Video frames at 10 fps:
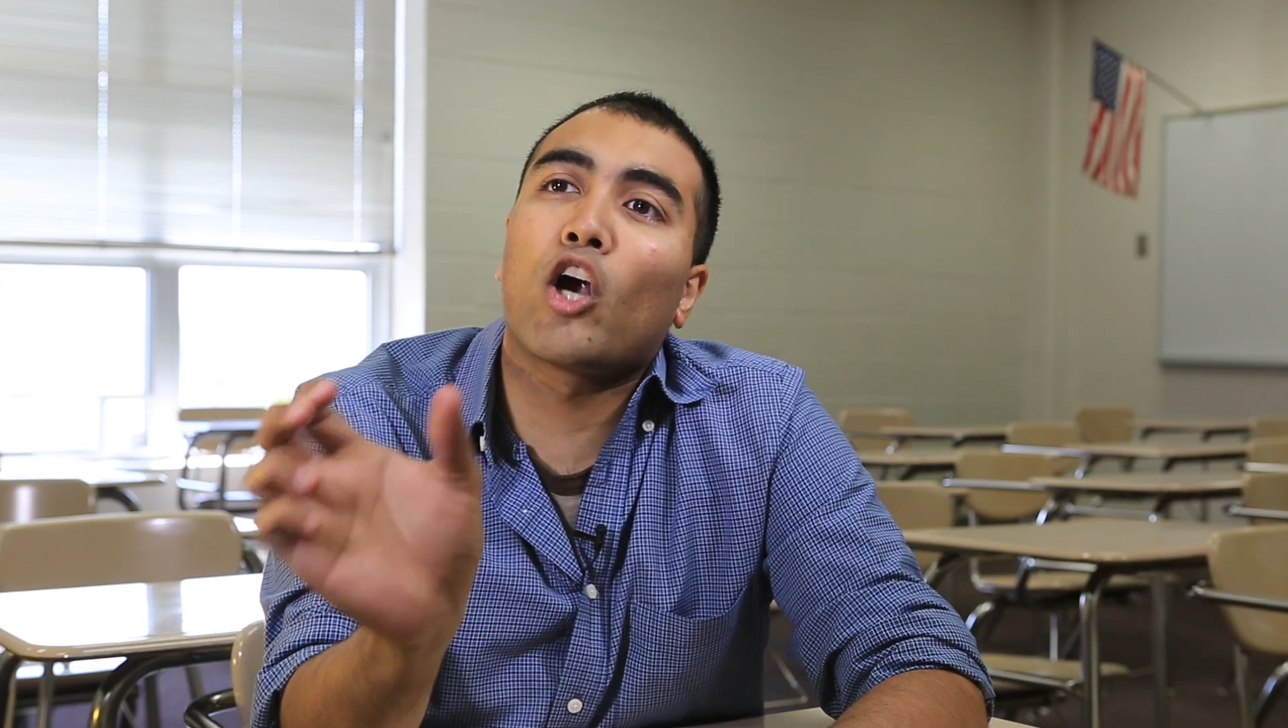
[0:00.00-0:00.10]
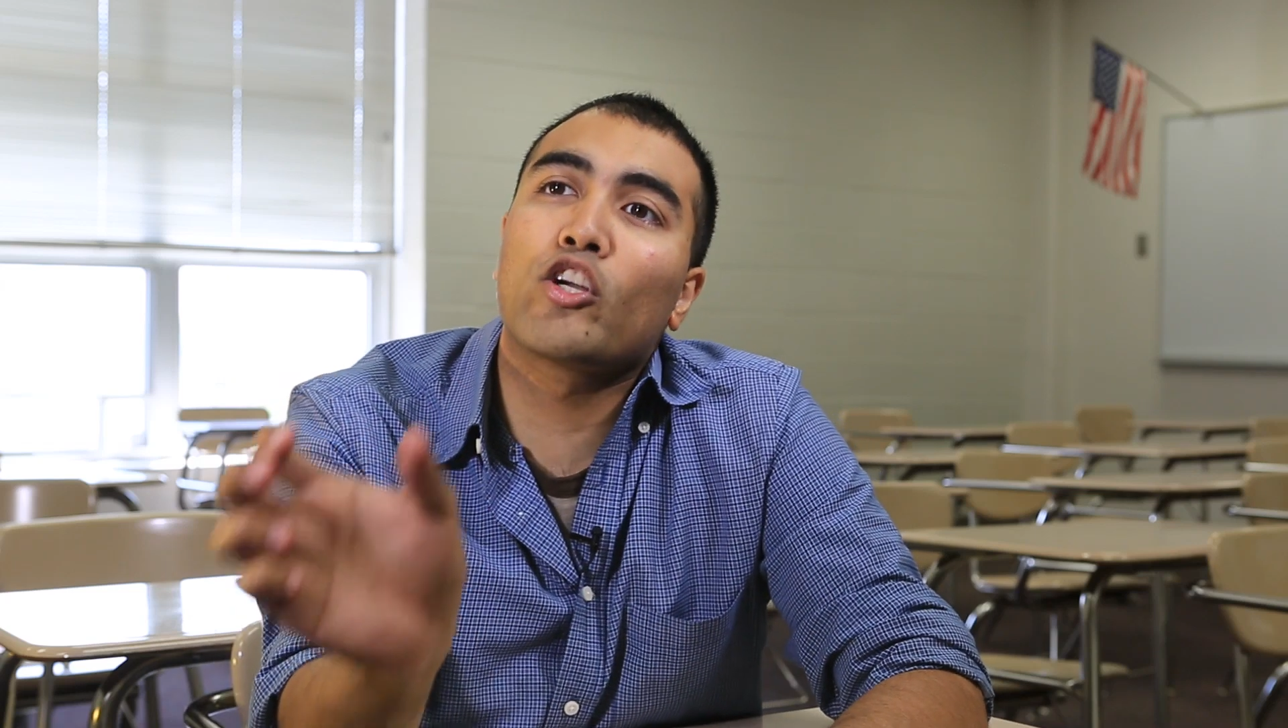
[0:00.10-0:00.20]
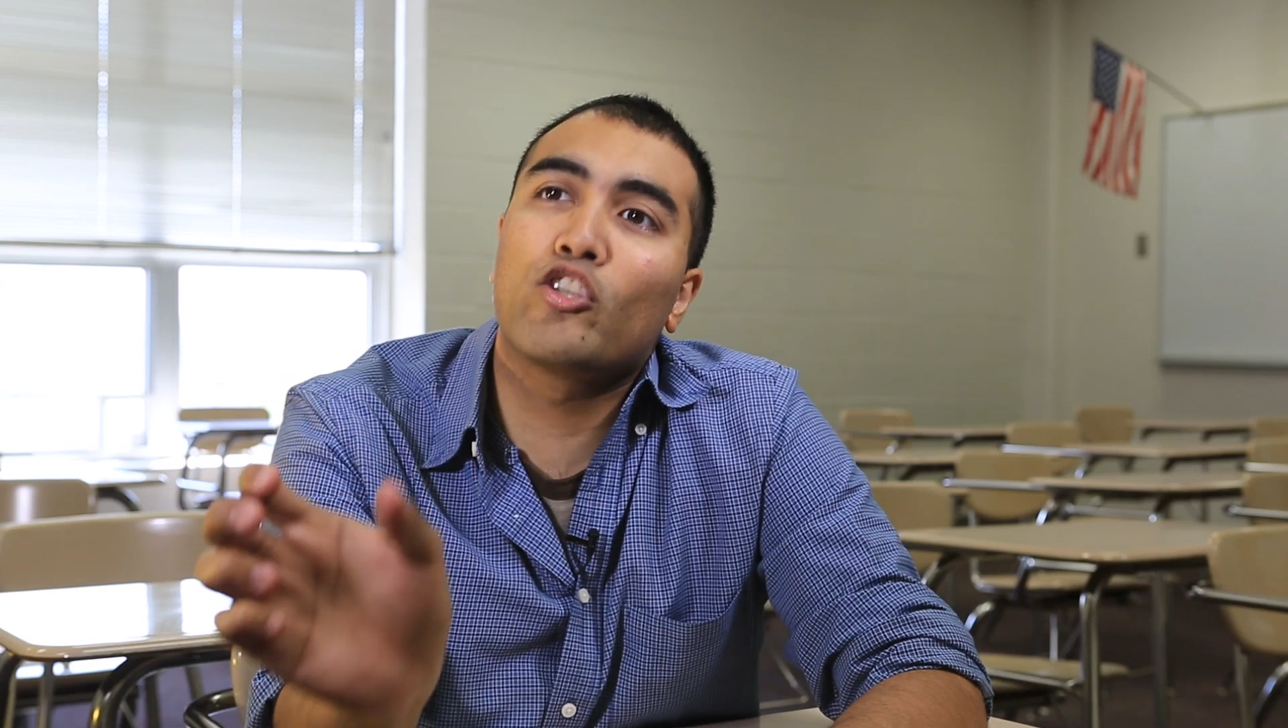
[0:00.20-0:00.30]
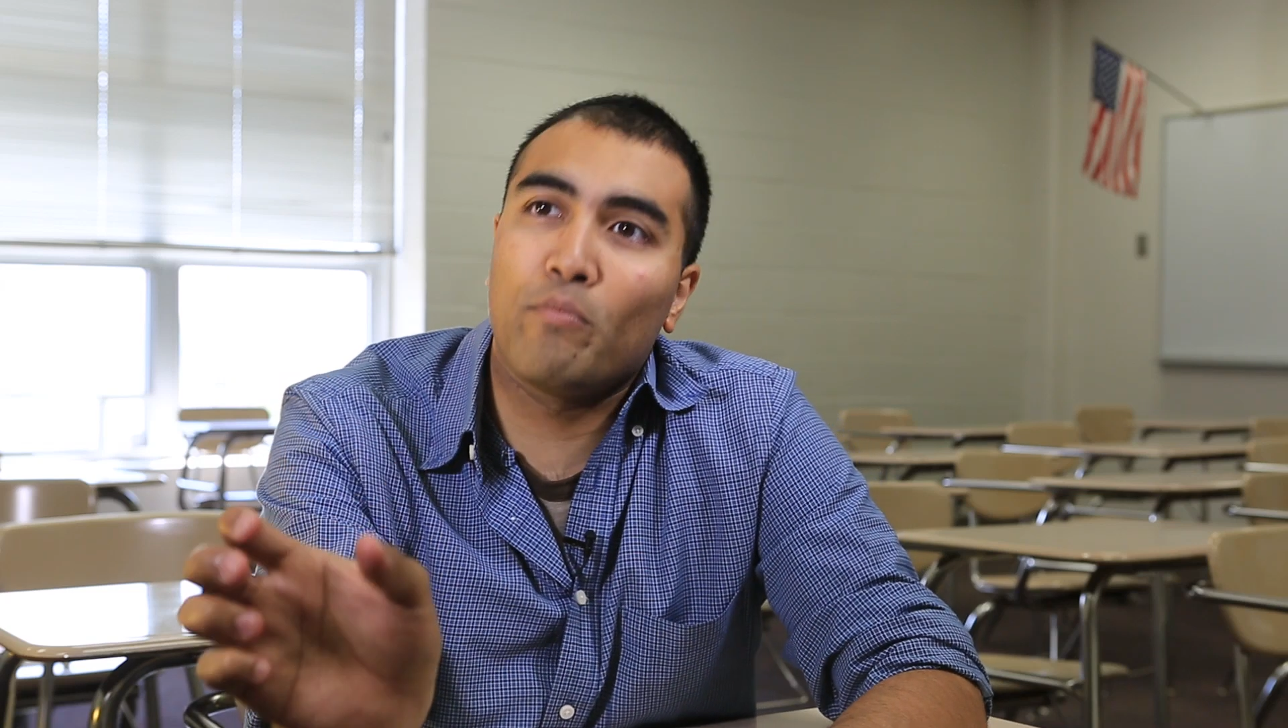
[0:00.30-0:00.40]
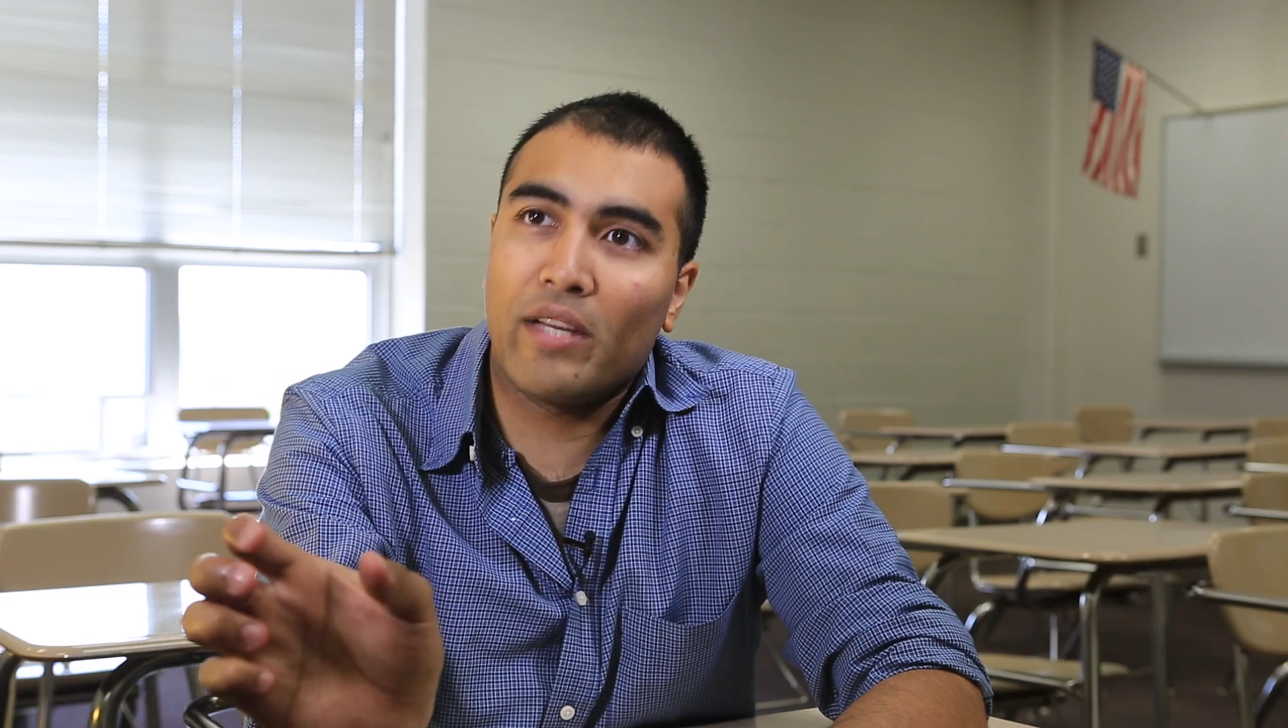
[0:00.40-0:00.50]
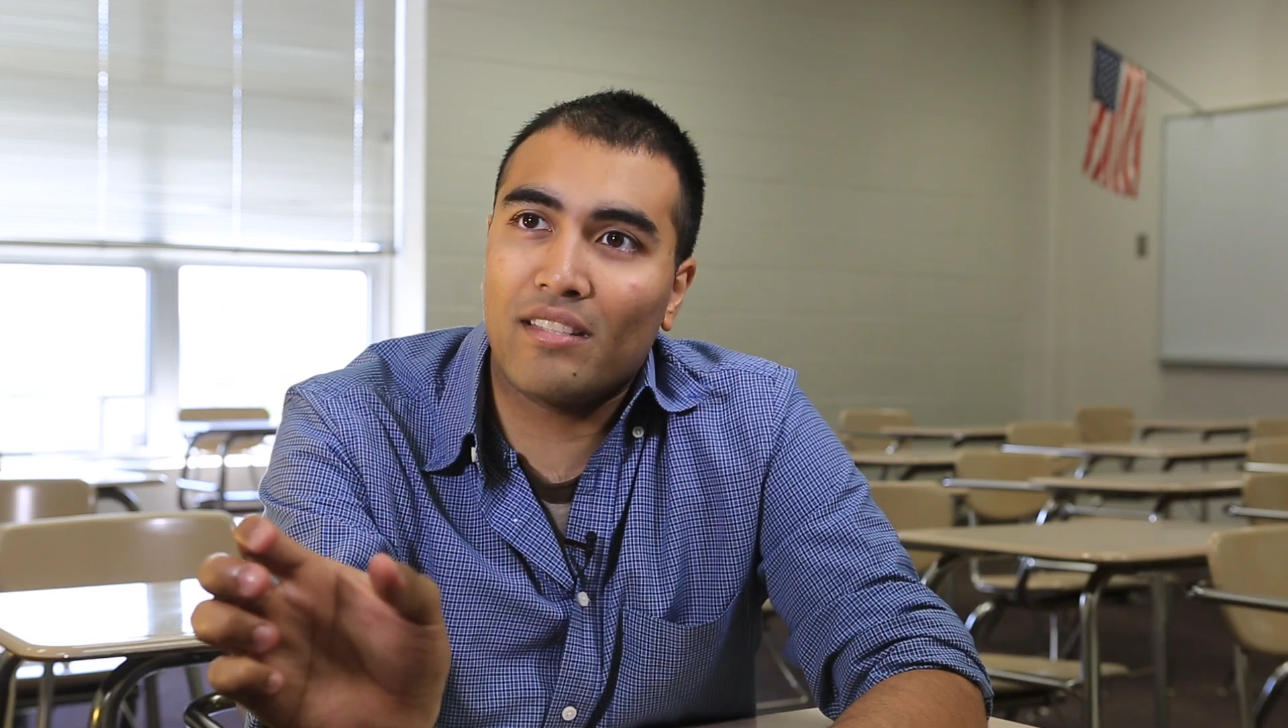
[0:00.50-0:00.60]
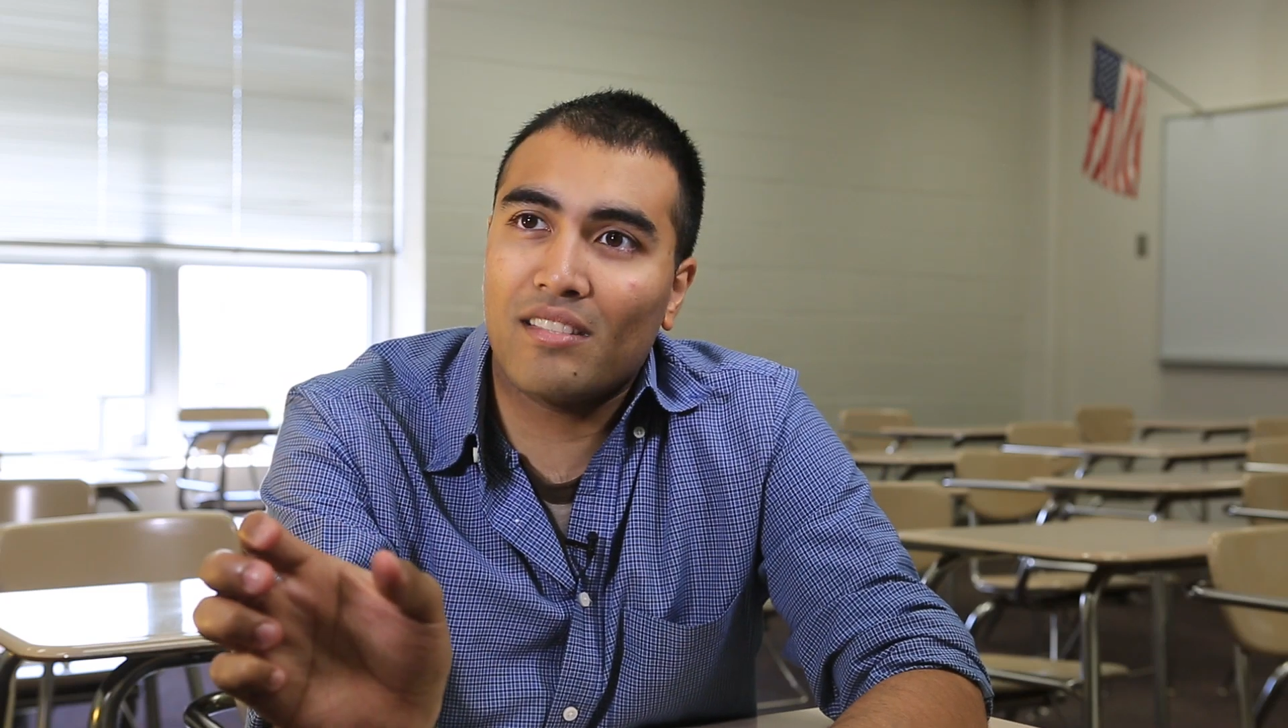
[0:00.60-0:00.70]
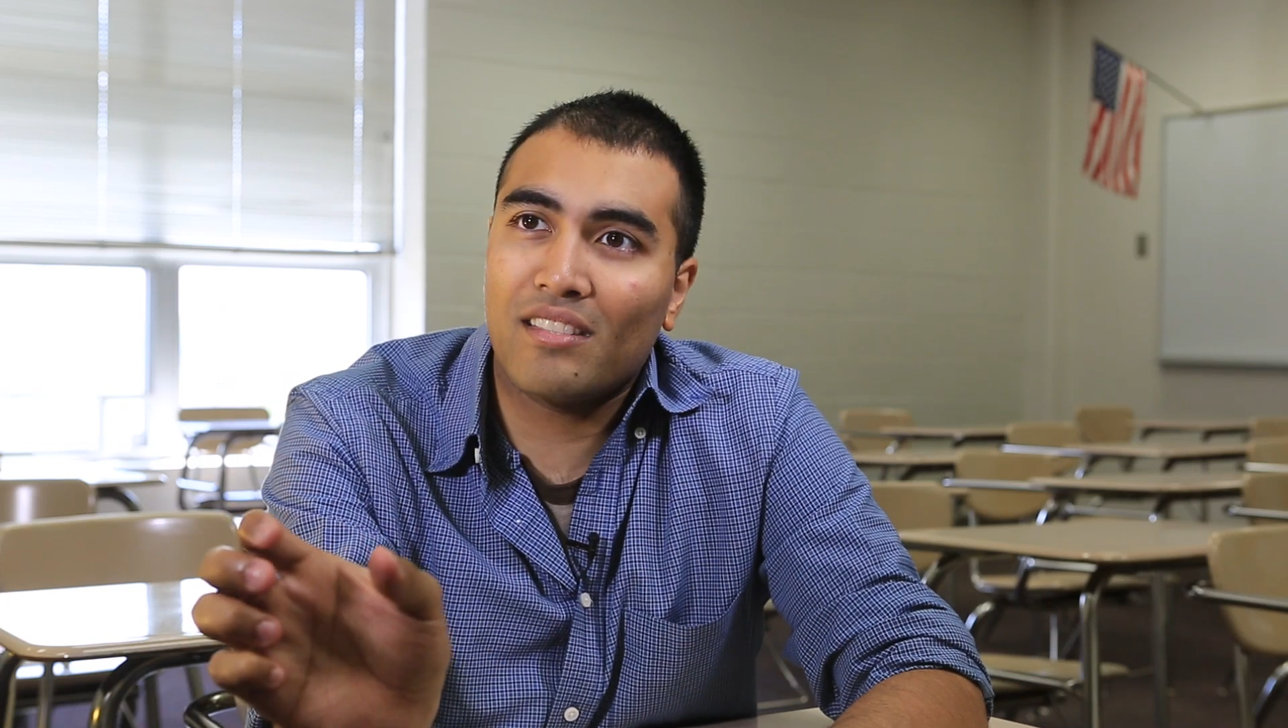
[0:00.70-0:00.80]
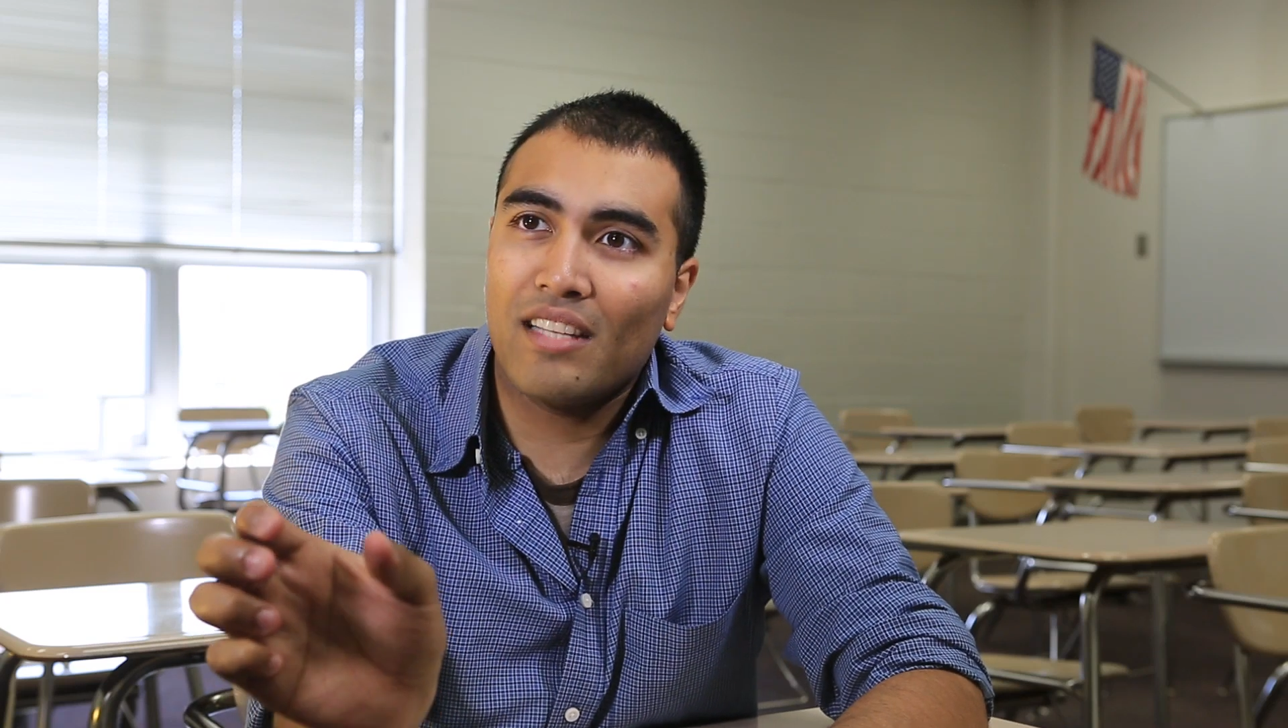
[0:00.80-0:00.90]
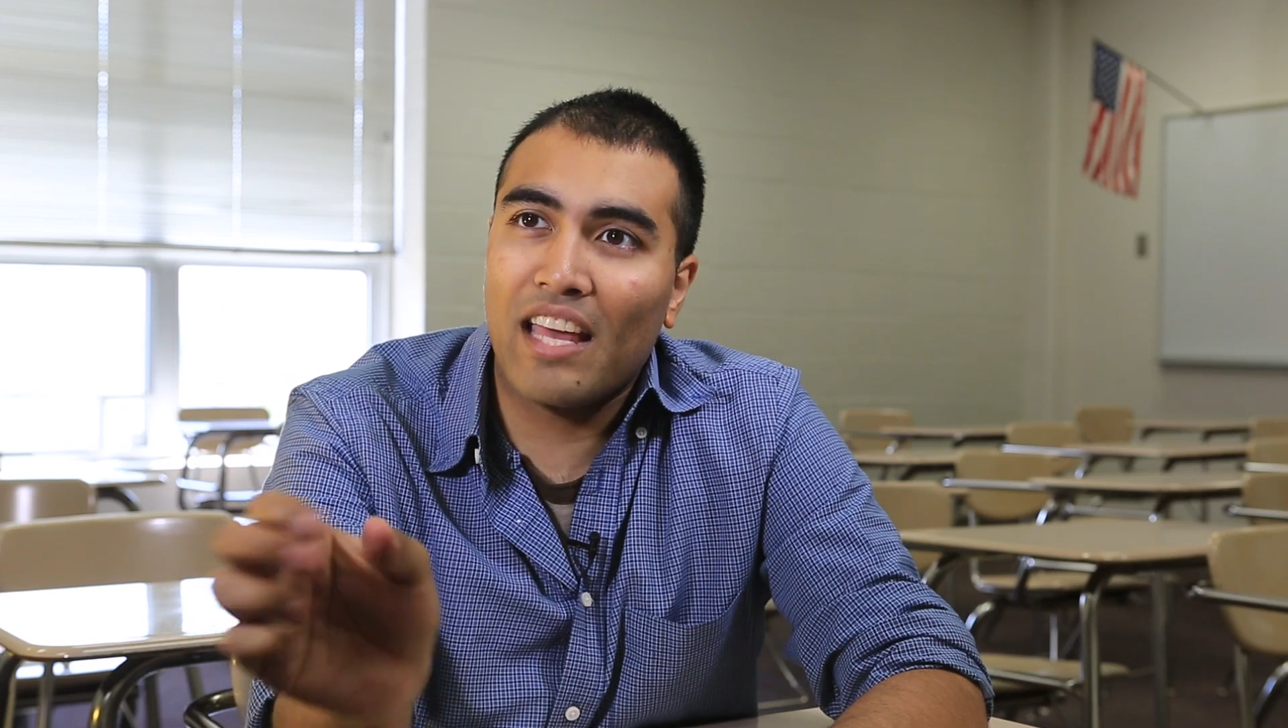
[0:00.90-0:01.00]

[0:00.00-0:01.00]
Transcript: argument